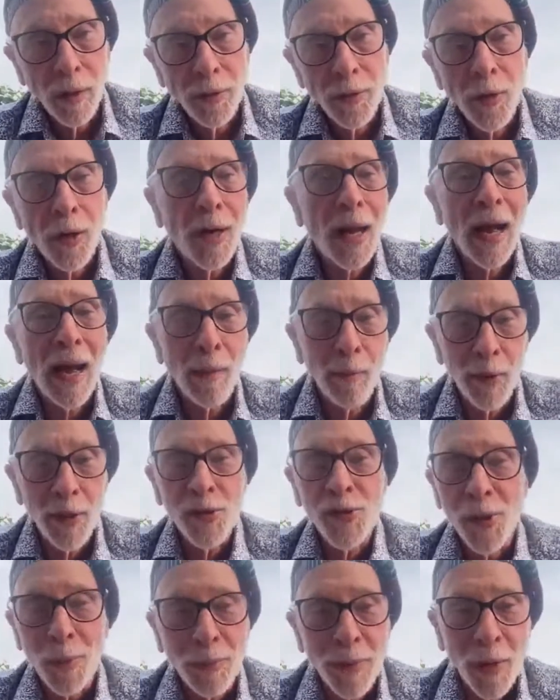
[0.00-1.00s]
Your
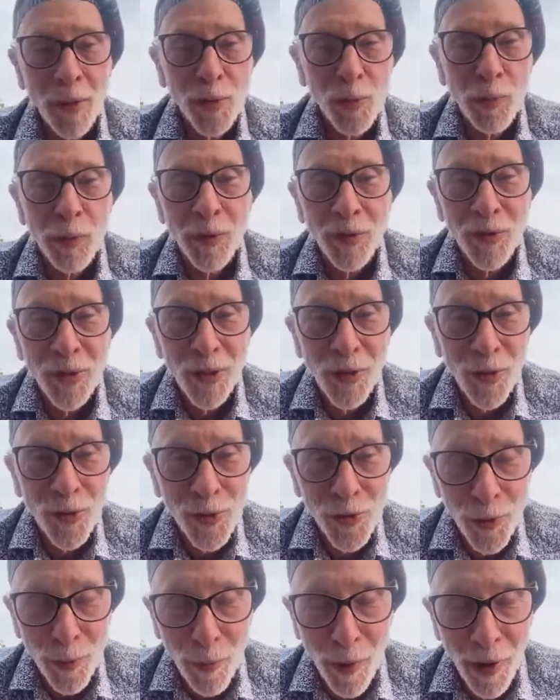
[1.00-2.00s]
comments sometimes bring
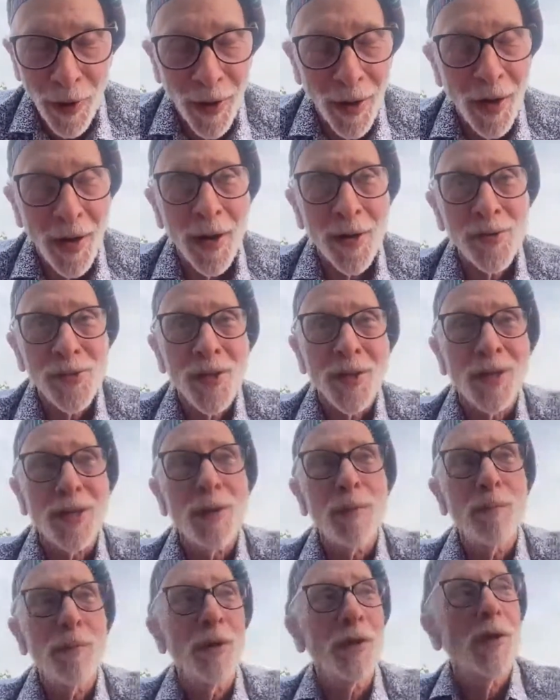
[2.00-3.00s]
tears to my eyes. They
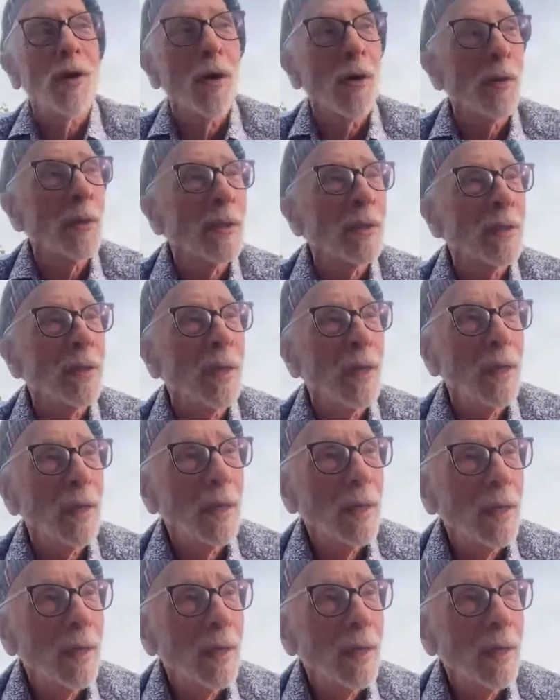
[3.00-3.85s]
keep me going.